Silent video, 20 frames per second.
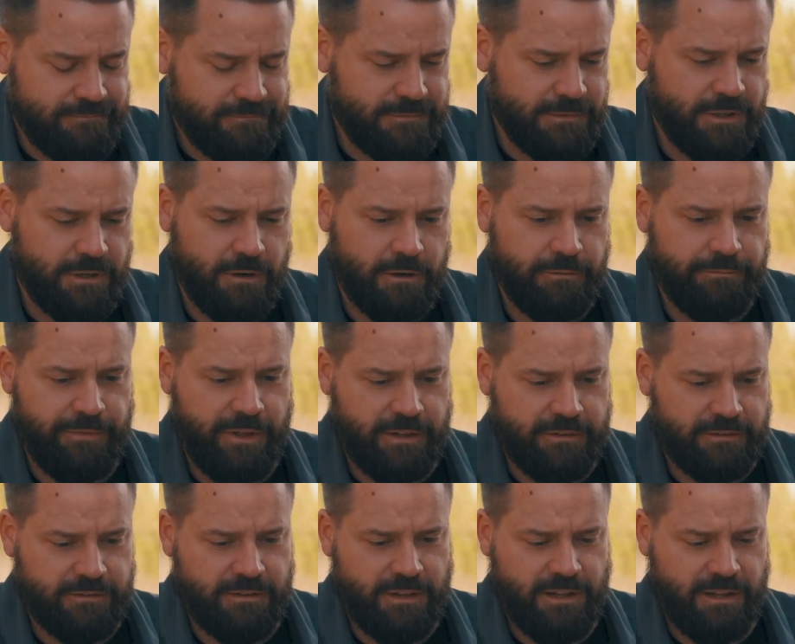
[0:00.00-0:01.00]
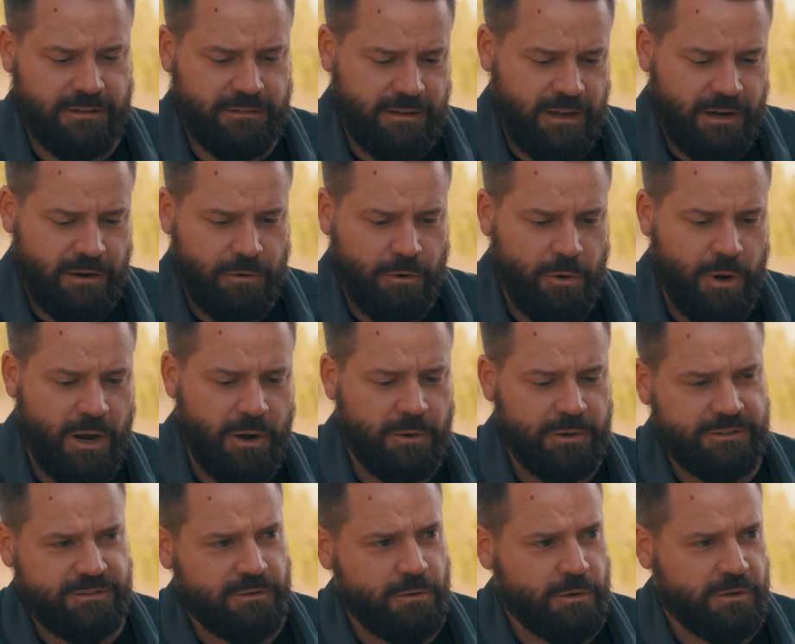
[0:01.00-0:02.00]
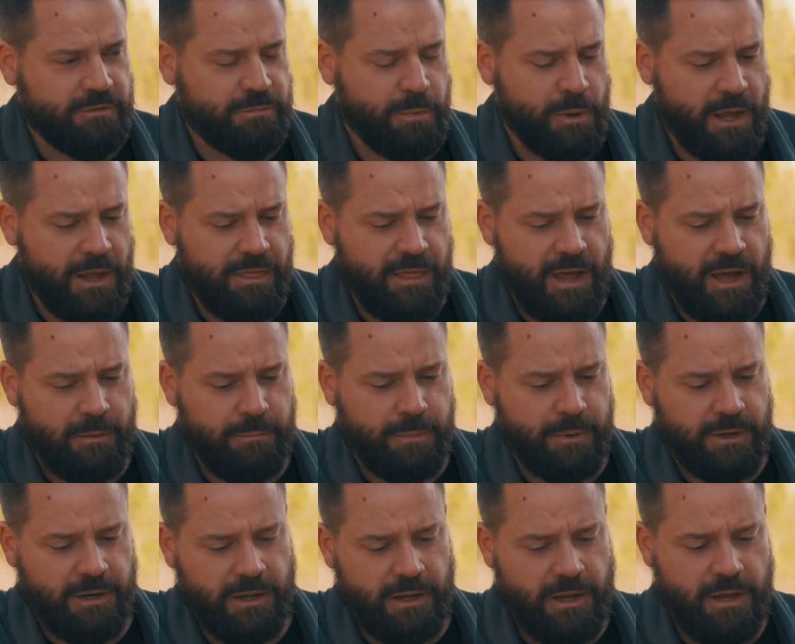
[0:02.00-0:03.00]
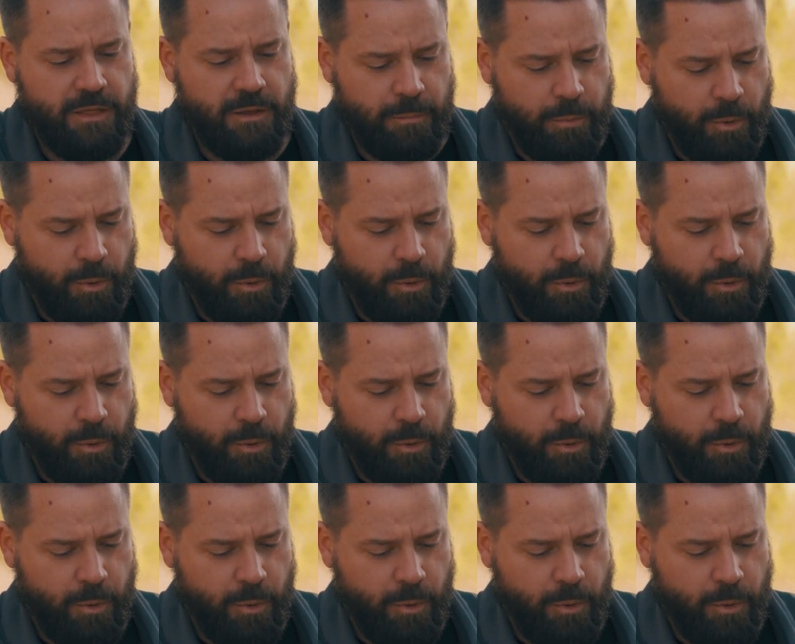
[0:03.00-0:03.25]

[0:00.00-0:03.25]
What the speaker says: I don't know how else to explain that, but the